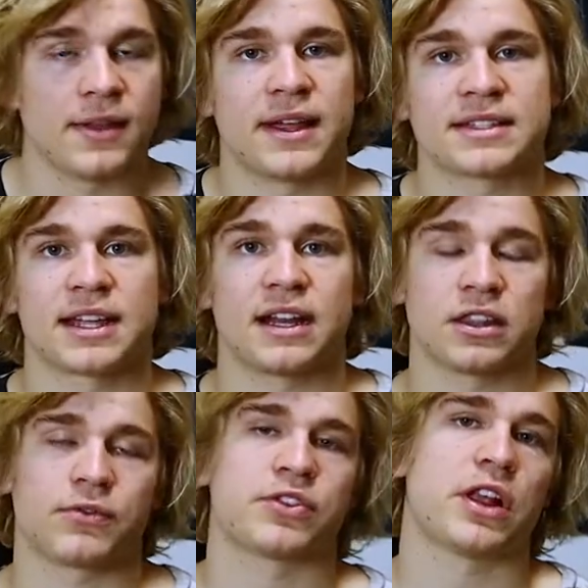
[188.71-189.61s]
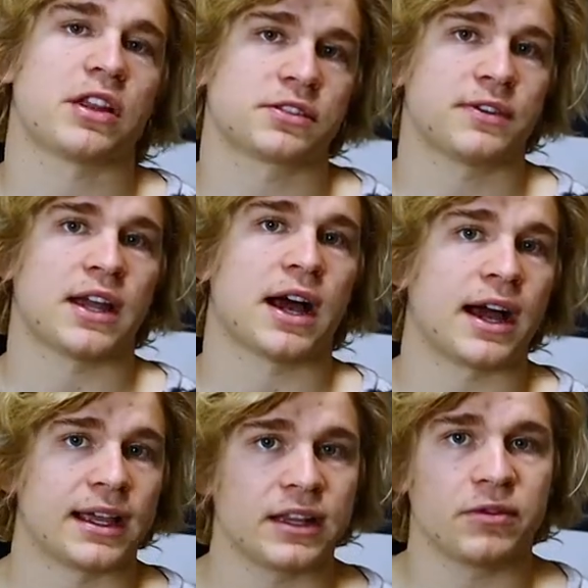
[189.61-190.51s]
That's kind of the philosophy
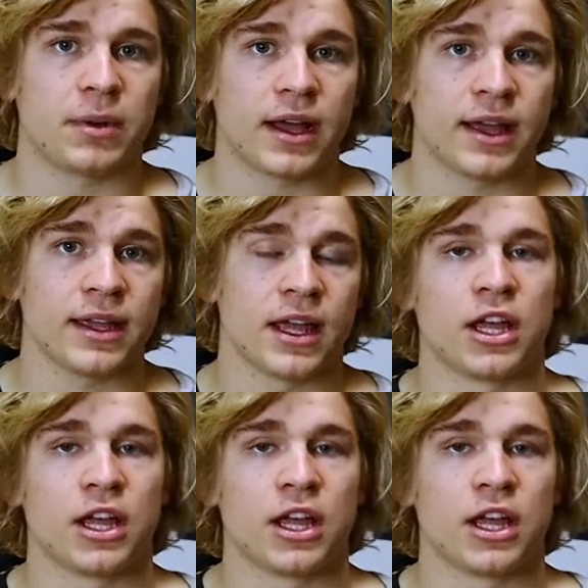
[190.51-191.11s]
I live by.